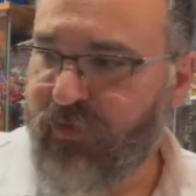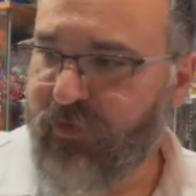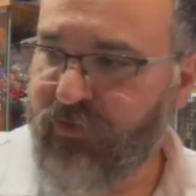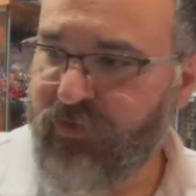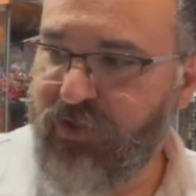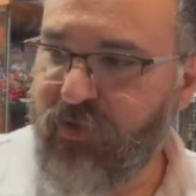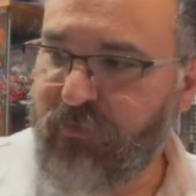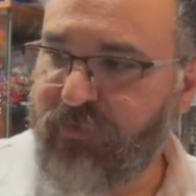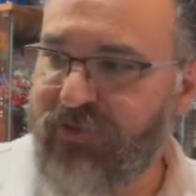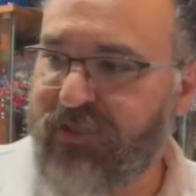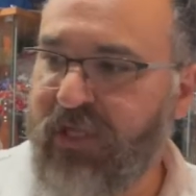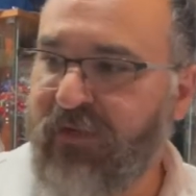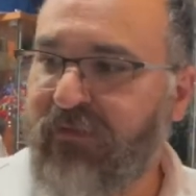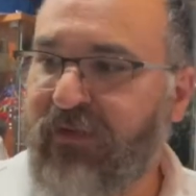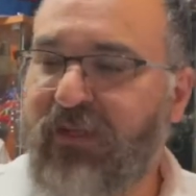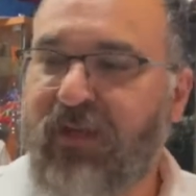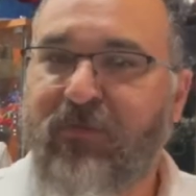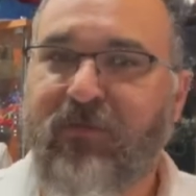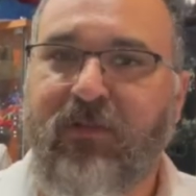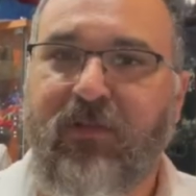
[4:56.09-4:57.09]
Super 7
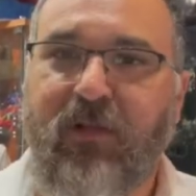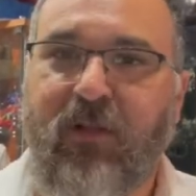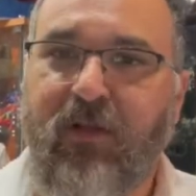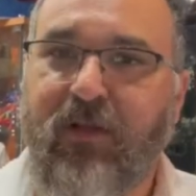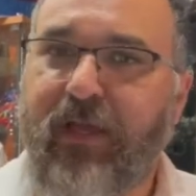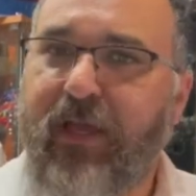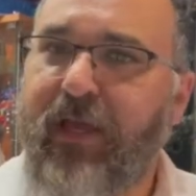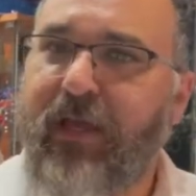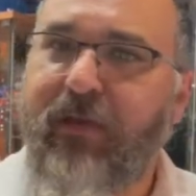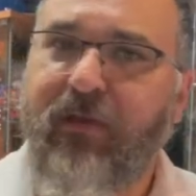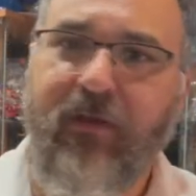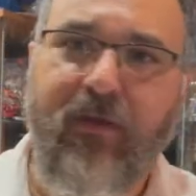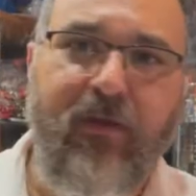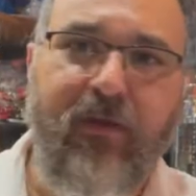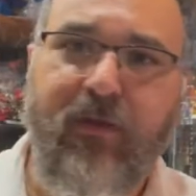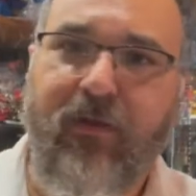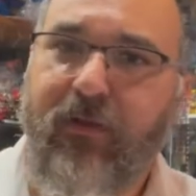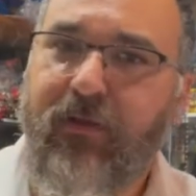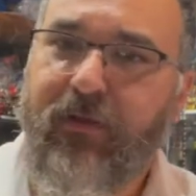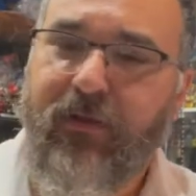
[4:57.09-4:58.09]
comes along, hey,
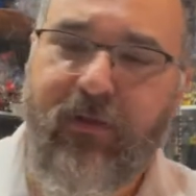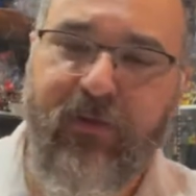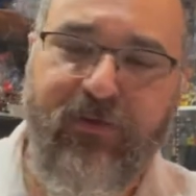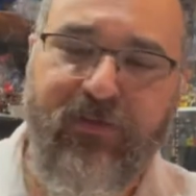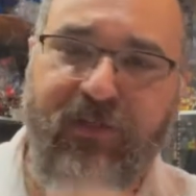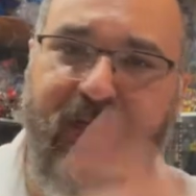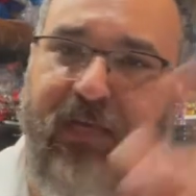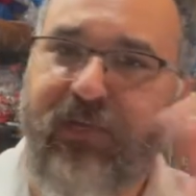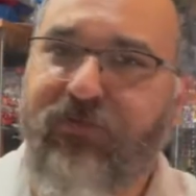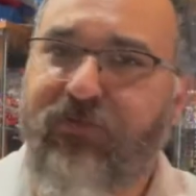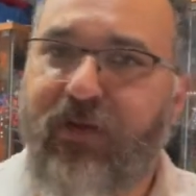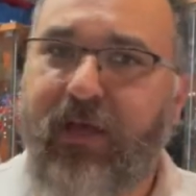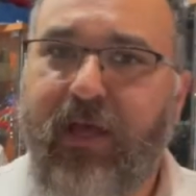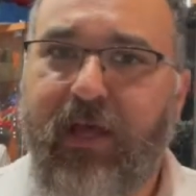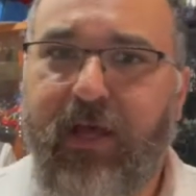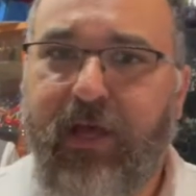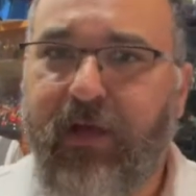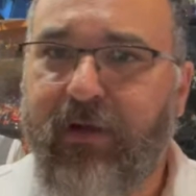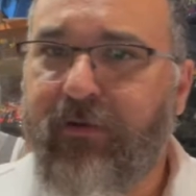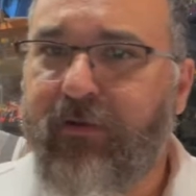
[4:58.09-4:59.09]
here's an extra
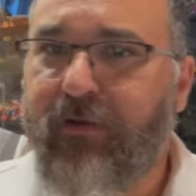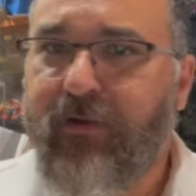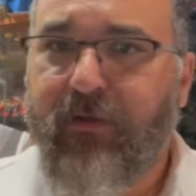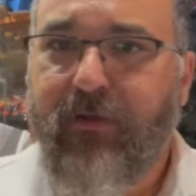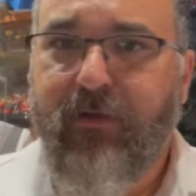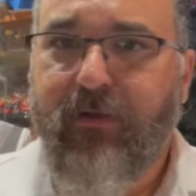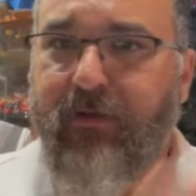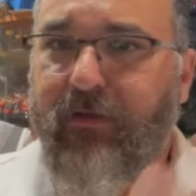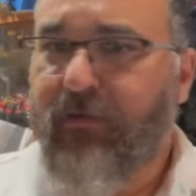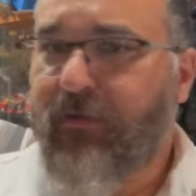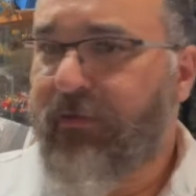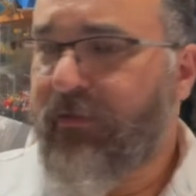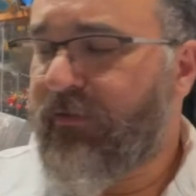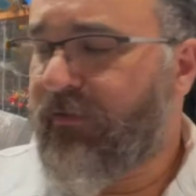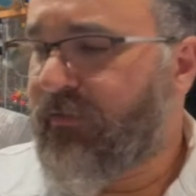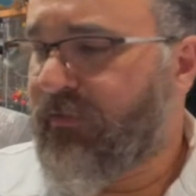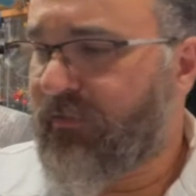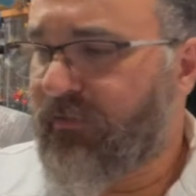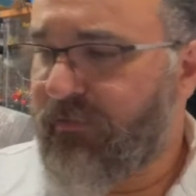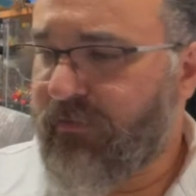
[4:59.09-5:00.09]
head,
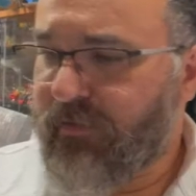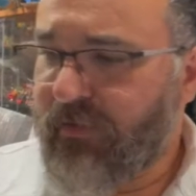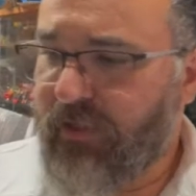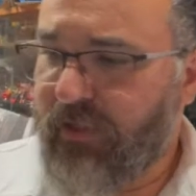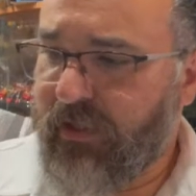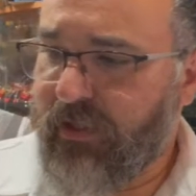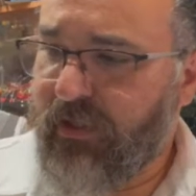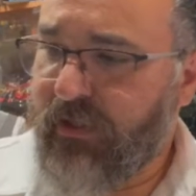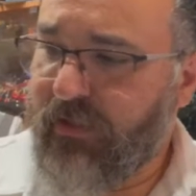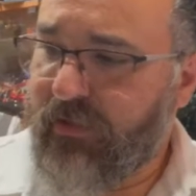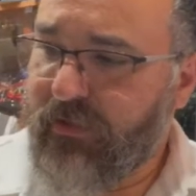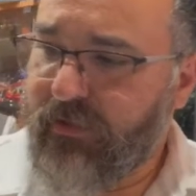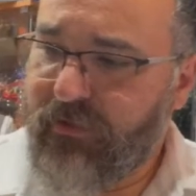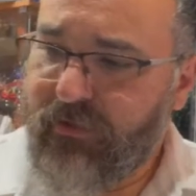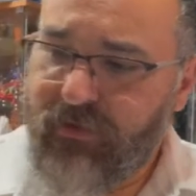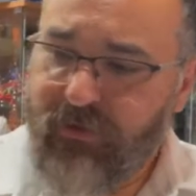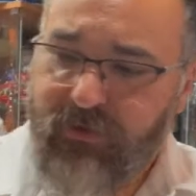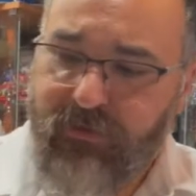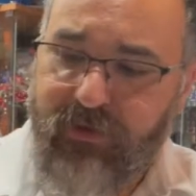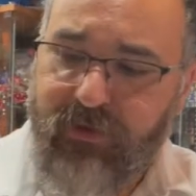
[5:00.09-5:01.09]
uh,
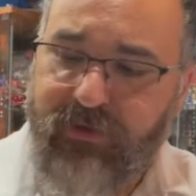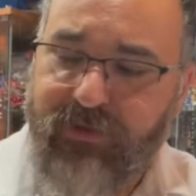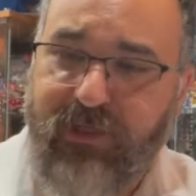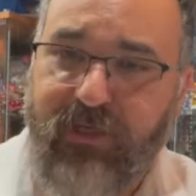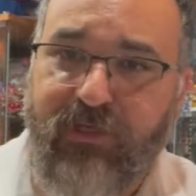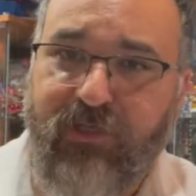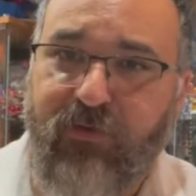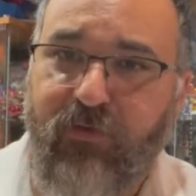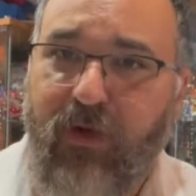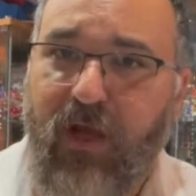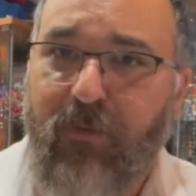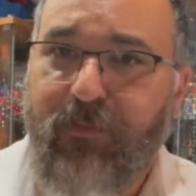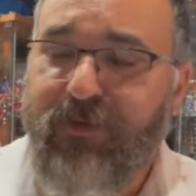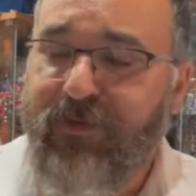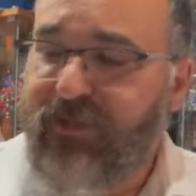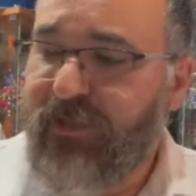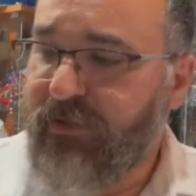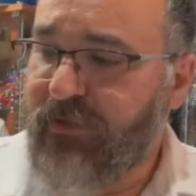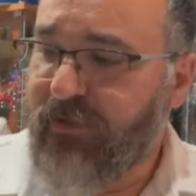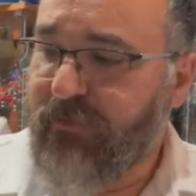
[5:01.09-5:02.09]
you know, here's extra
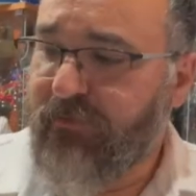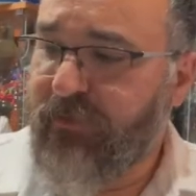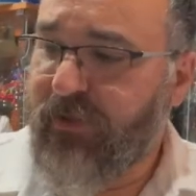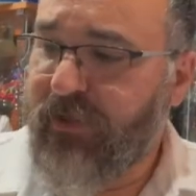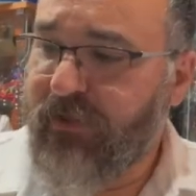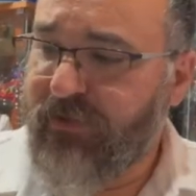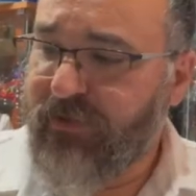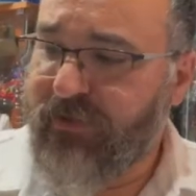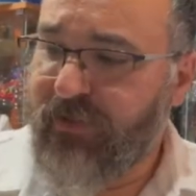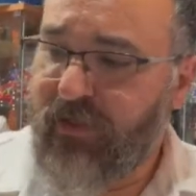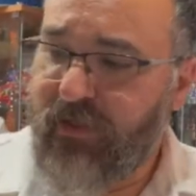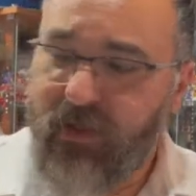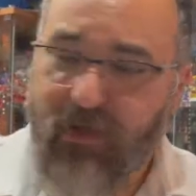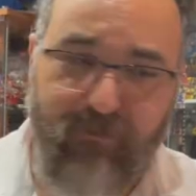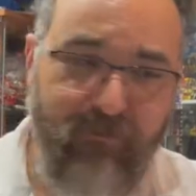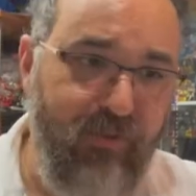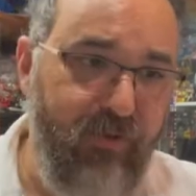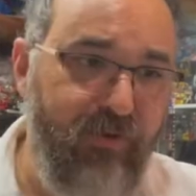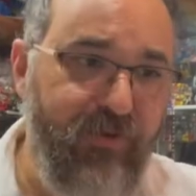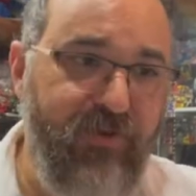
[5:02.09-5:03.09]
weapons, here's a, here's a
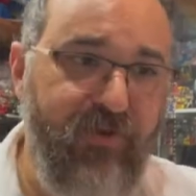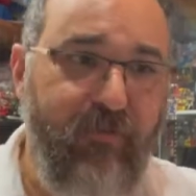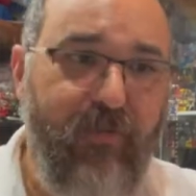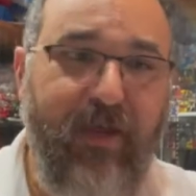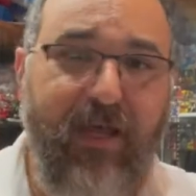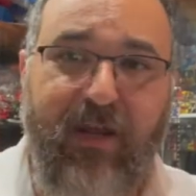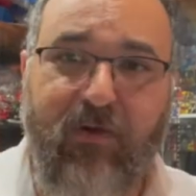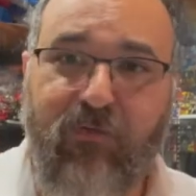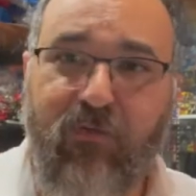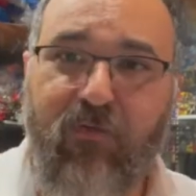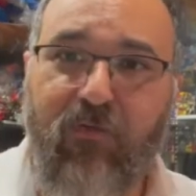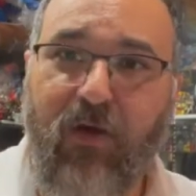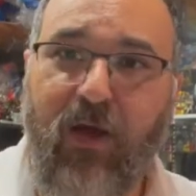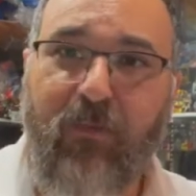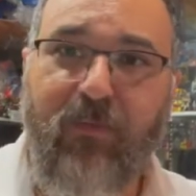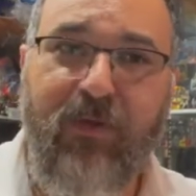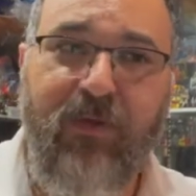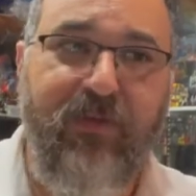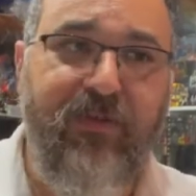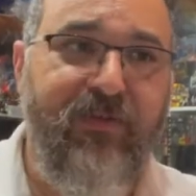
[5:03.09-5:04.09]
booster pack with
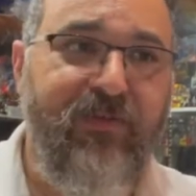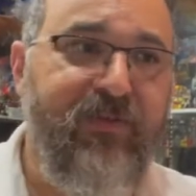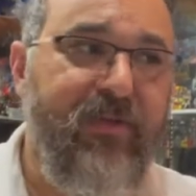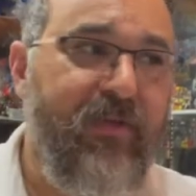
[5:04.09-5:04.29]
weapons